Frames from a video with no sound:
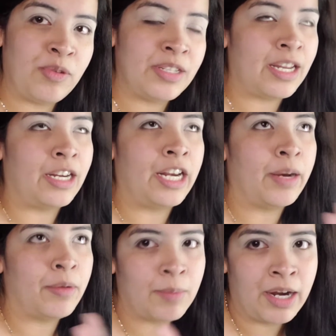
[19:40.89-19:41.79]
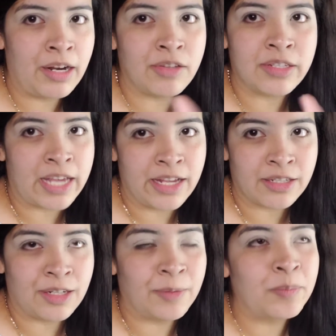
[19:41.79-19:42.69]
He's like, never mind, I'll just
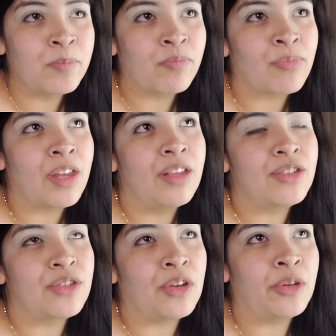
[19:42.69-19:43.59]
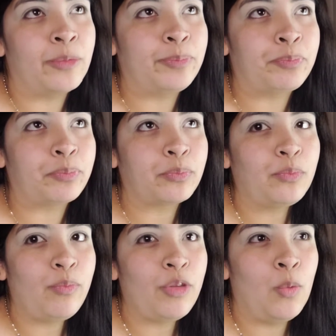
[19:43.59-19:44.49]
ask her. So
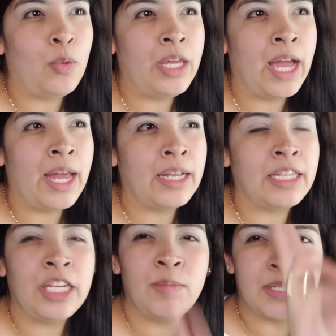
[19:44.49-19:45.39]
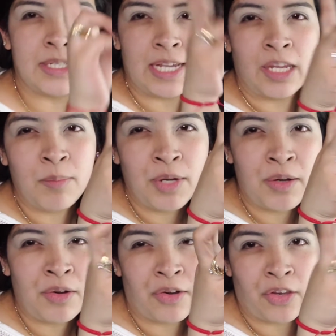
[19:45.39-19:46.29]
we had, I think it was 2nd
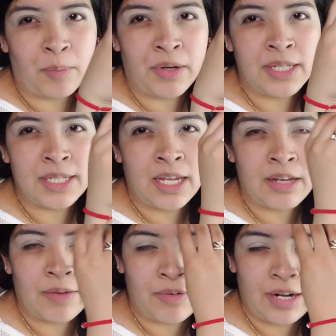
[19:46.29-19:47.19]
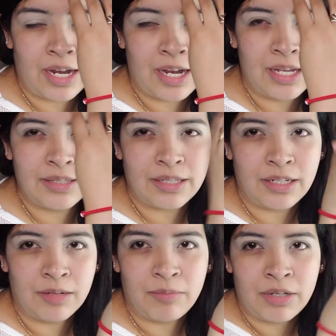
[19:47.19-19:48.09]
period or 3rd period together. I forgot the
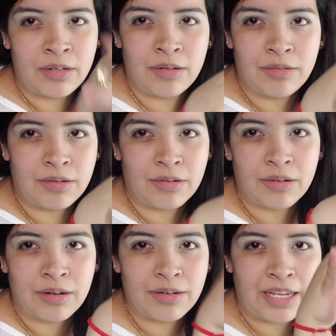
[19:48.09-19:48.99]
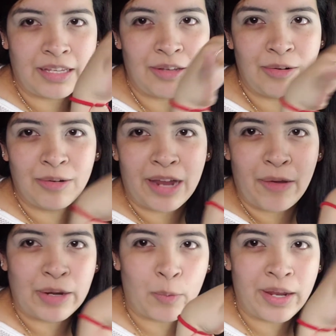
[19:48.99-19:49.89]
number, or like, you know, how
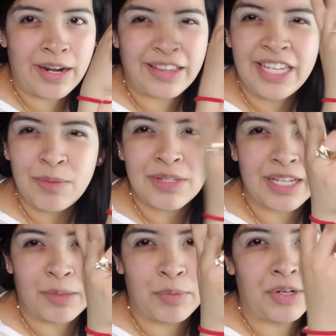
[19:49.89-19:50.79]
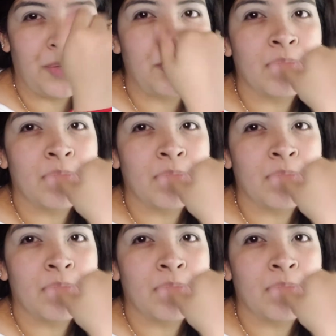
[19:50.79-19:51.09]
it went. I think it was 2nd period.